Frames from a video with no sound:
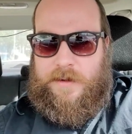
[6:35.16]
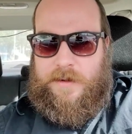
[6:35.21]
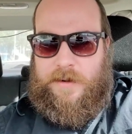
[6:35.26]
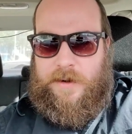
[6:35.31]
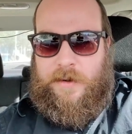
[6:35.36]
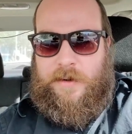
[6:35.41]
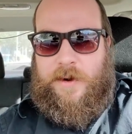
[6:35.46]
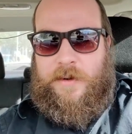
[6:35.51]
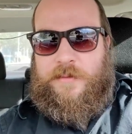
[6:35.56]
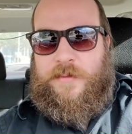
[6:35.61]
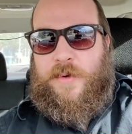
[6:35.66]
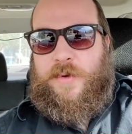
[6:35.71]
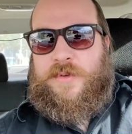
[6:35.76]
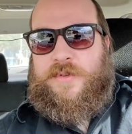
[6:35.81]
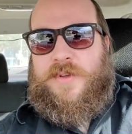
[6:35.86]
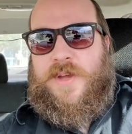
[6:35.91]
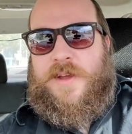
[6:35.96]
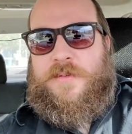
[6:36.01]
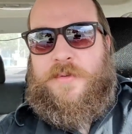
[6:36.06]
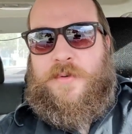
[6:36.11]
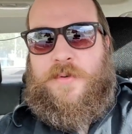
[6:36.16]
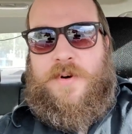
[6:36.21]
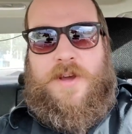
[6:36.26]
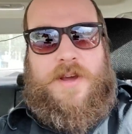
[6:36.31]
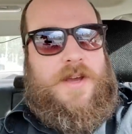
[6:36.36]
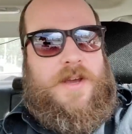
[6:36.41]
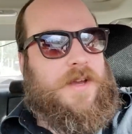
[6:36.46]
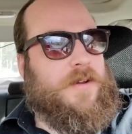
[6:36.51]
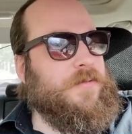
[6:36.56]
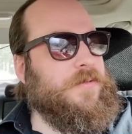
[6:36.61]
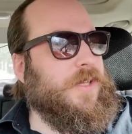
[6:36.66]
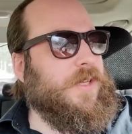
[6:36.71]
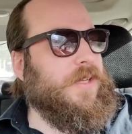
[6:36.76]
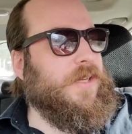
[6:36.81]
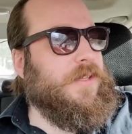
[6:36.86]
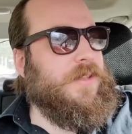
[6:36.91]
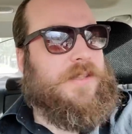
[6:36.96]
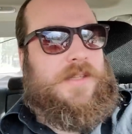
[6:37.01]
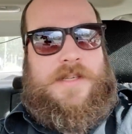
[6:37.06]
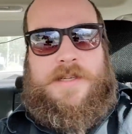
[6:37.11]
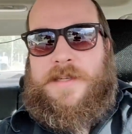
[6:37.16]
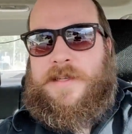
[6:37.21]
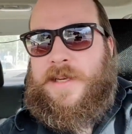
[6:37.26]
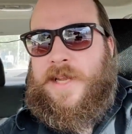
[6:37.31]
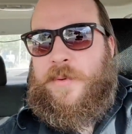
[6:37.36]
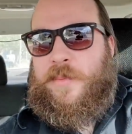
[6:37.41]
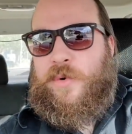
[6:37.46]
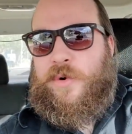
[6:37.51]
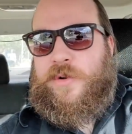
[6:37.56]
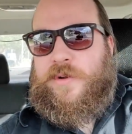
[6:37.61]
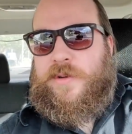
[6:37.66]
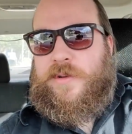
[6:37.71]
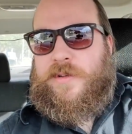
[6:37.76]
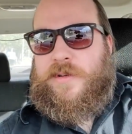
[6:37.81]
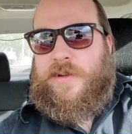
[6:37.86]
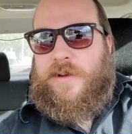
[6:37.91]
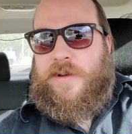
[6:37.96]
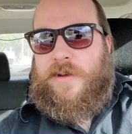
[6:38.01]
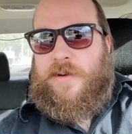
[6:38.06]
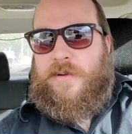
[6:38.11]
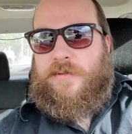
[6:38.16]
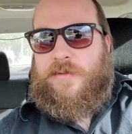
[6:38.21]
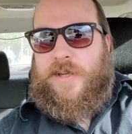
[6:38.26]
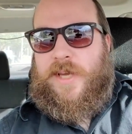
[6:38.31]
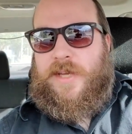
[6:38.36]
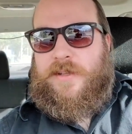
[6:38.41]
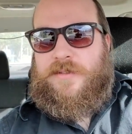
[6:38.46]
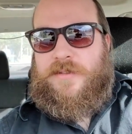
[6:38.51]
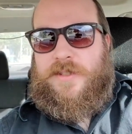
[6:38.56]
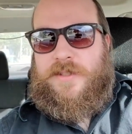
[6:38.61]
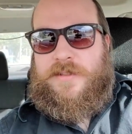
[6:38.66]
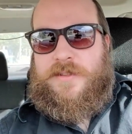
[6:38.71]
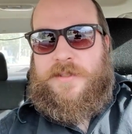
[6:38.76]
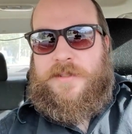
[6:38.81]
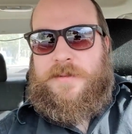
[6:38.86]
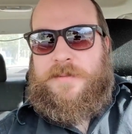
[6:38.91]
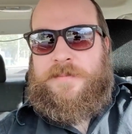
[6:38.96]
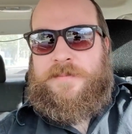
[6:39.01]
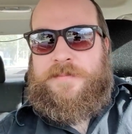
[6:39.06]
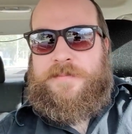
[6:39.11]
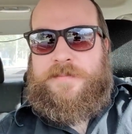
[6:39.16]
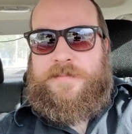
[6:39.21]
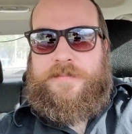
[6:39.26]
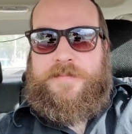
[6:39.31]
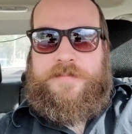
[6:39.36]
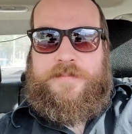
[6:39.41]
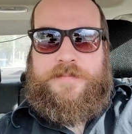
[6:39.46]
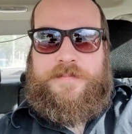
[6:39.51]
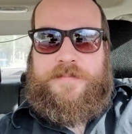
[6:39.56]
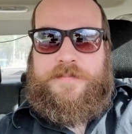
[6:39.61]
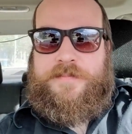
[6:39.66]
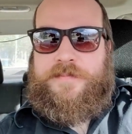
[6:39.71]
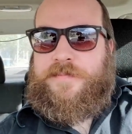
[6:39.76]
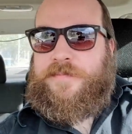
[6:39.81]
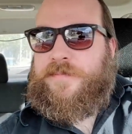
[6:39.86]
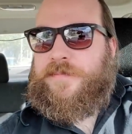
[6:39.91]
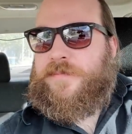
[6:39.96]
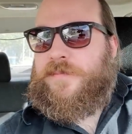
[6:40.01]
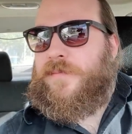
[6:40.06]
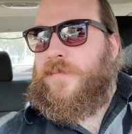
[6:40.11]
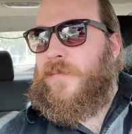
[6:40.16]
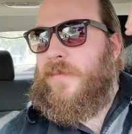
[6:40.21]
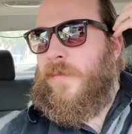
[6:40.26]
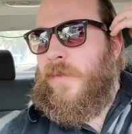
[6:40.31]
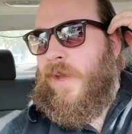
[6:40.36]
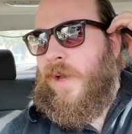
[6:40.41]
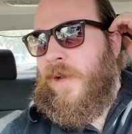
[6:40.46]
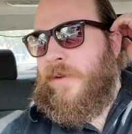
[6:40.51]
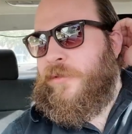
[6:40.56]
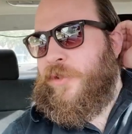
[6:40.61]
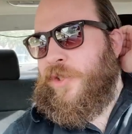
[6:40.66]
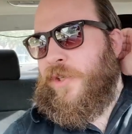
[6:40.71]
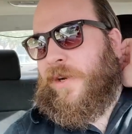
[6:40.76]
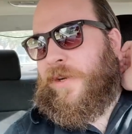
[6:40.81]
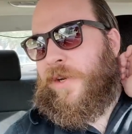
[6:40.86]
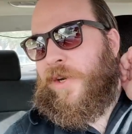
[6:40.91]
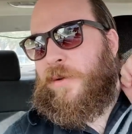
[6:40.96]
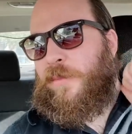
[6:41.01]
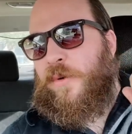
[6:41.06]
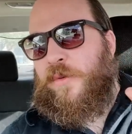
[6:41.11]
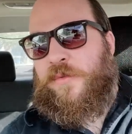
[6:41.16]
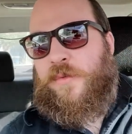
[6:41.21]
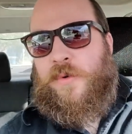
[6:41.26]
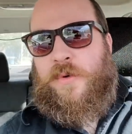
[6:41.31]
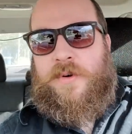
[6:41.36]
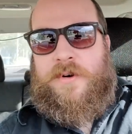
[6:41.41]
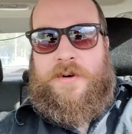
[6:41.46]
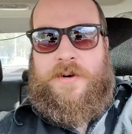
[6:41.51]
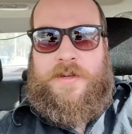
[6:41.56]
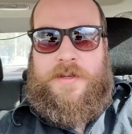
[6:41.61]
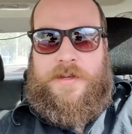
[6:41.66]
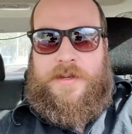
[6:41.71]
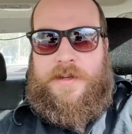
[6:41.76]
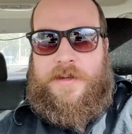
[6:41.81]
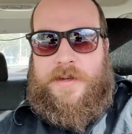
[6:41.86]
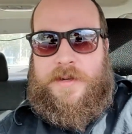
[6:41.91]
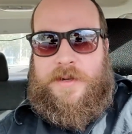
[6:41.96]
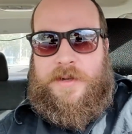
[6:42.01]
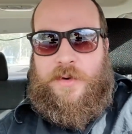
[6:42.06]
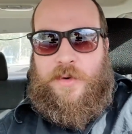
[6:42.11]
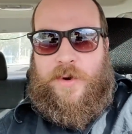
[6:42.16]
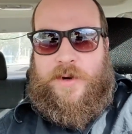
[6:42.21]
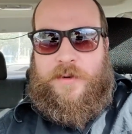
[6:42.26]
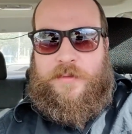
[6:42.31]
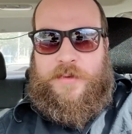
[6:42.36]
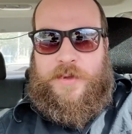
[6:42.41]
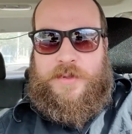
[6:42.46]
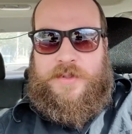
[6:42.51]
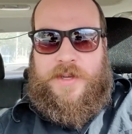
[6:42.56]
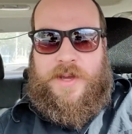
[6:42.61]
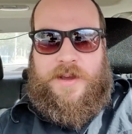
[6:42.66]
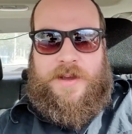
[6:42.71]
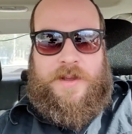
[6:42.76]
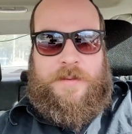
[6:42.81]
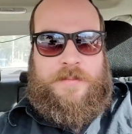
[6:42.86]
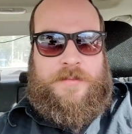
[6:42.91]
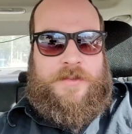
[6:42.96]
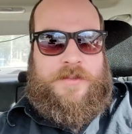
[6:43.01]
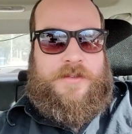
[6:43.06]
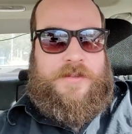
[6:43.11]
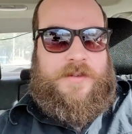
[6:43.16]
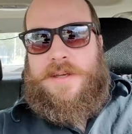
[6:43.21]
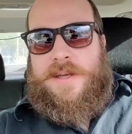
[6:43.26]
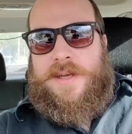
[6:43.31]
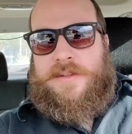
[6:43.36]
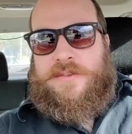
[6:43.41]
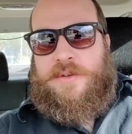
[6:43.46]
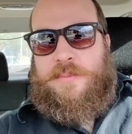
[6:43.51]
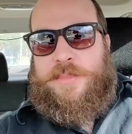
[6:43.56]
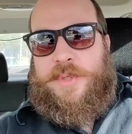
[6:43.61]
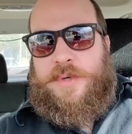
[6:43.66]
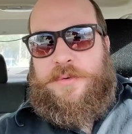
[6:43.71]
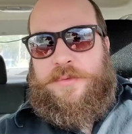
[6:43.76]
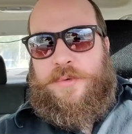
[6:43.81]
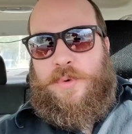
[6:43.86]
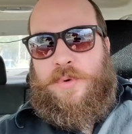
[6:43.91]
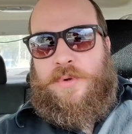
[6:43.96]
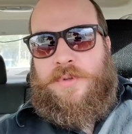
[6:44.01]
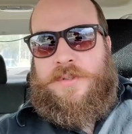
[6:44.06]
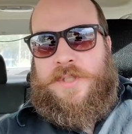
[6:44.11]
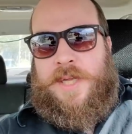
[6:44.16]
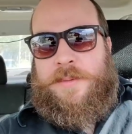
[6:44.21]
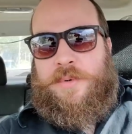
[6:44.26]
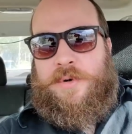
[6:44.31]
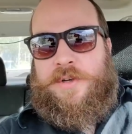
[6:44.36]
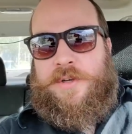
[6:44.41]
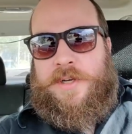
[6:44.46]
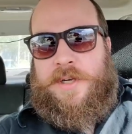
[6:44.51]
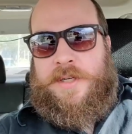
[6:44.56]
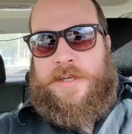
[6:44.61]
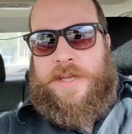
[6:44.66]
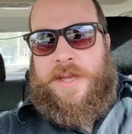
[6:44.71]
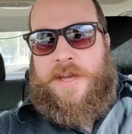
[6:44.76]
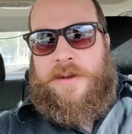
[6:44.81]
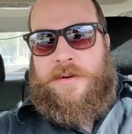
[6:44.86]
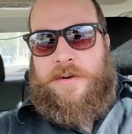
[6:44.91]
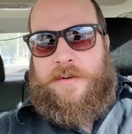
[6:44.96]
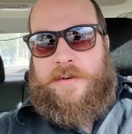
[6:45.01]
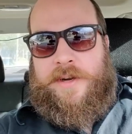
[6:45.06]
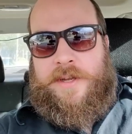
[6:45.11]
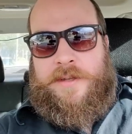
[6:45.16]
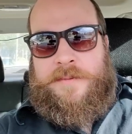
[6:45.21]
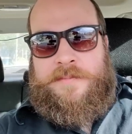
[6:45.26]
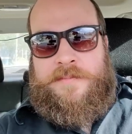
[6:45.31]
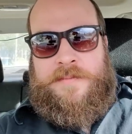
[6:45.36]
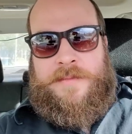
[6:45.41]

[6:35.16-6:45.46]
Alright folks, I've arrived in the neighborhood of Kensington. I've shot here before quite a few times. It's a beautiful old neighborhood in Calgary,